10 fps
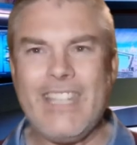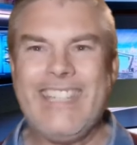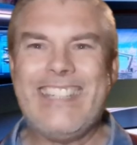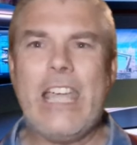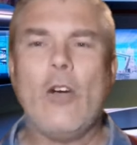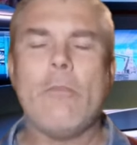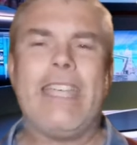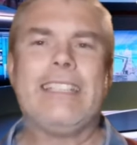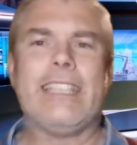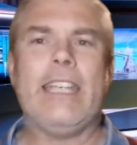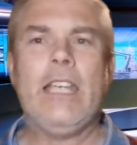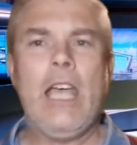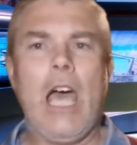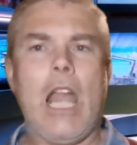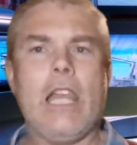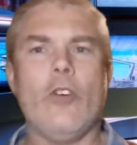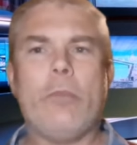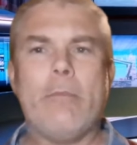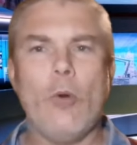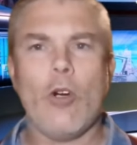it now makes it a little
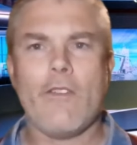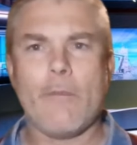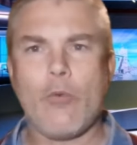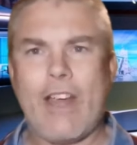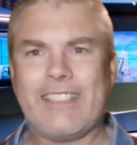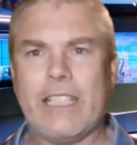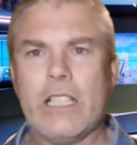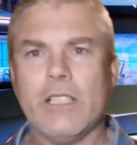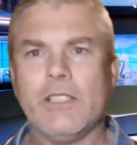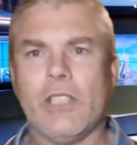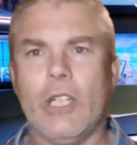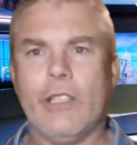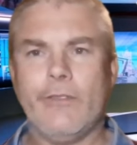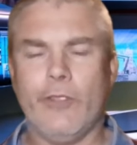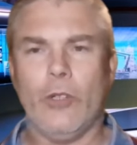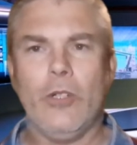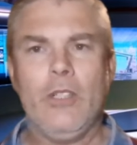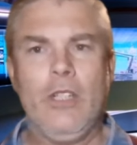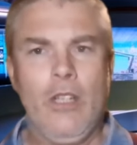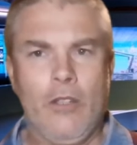bit more of a pressing concern
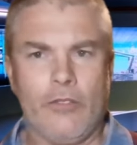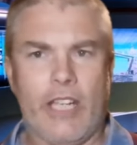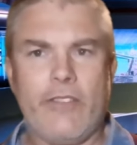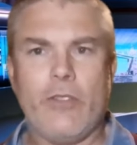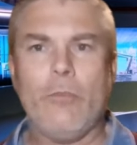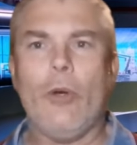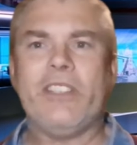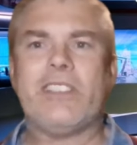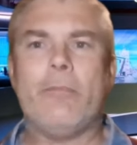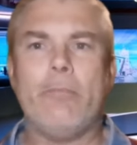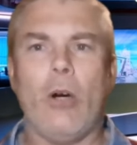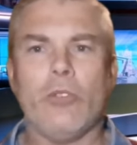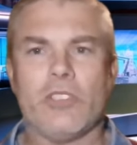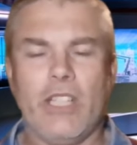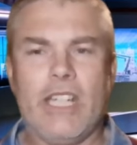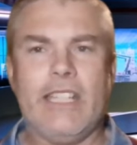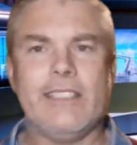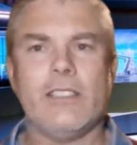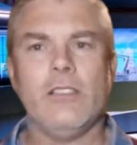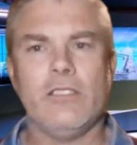for David Moyes to bolster
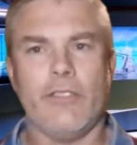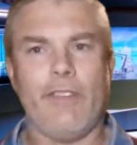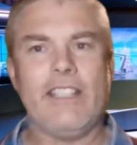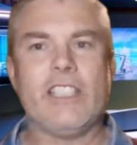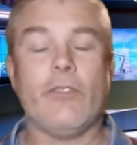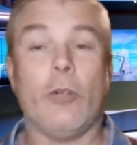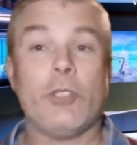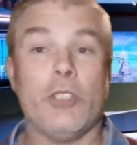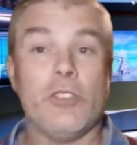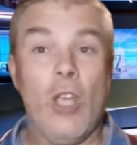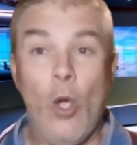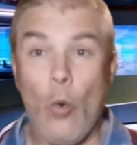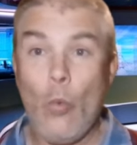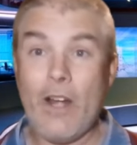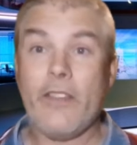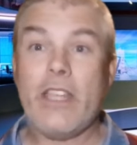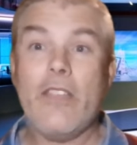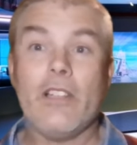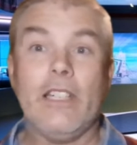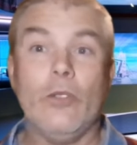his defensive options. One of the
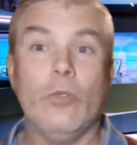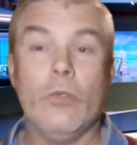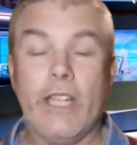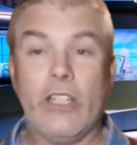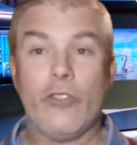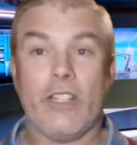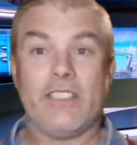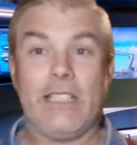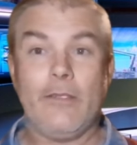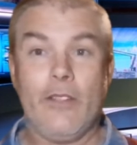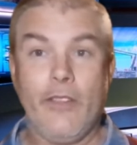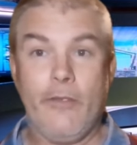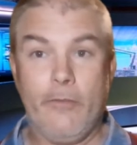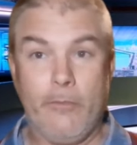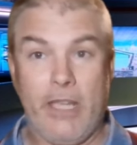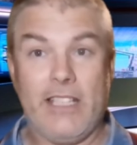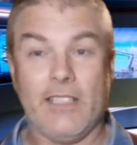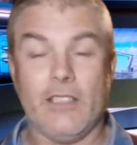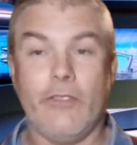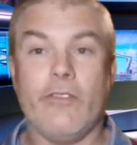other little interesting
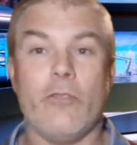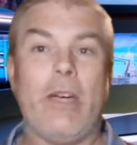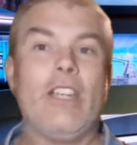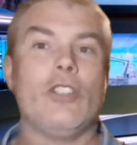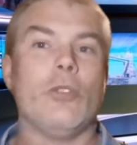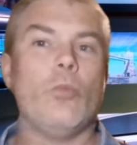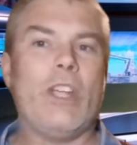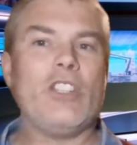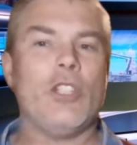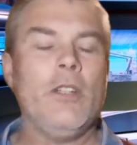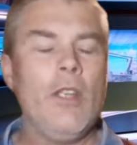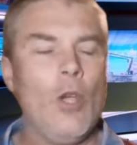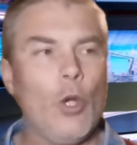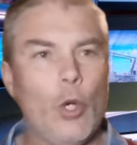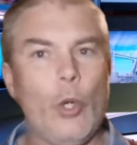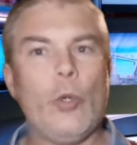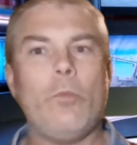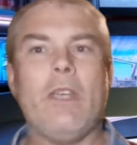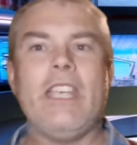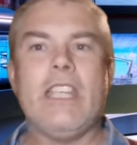pieces of information which
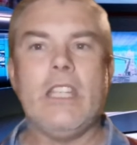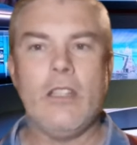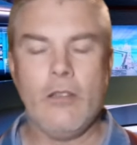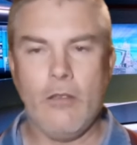could be